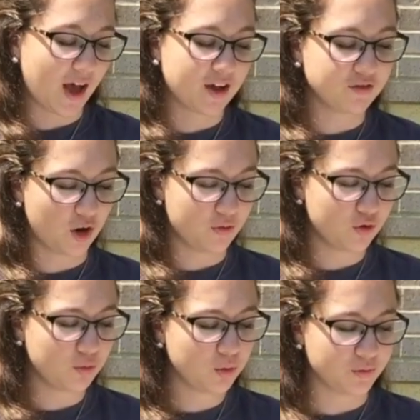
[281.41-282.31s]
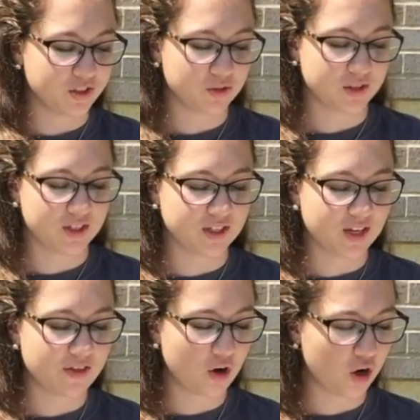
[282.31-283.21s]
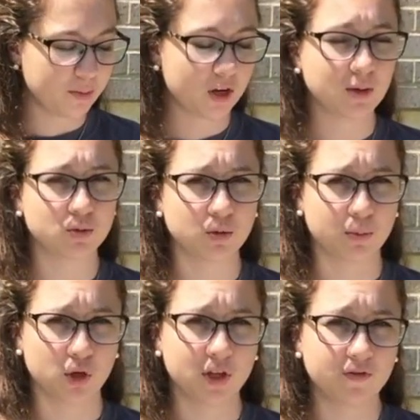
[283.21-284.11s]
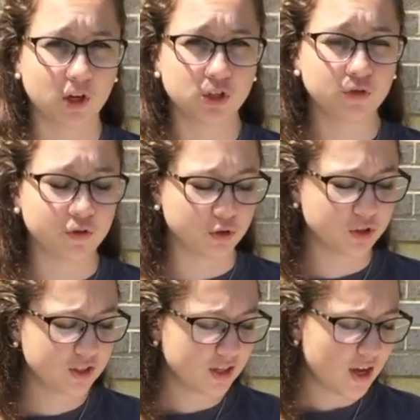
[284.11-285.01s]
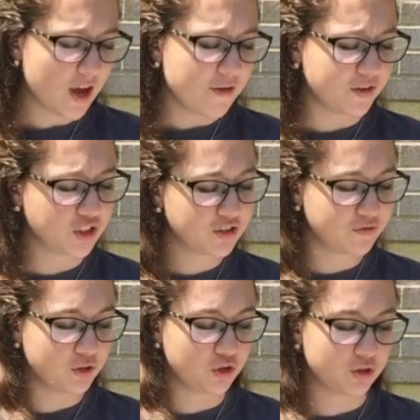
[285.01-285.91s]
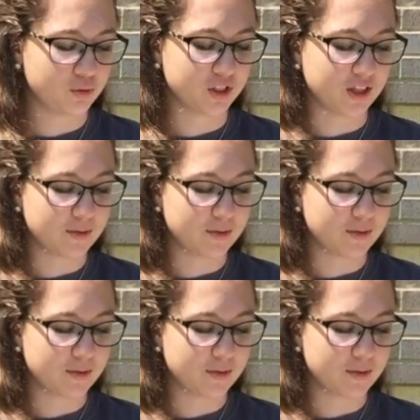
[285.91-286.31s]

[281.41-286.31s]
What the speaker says: lack of non-renewable resources and the harm that comes with burning fossil fuels, fission and fusion present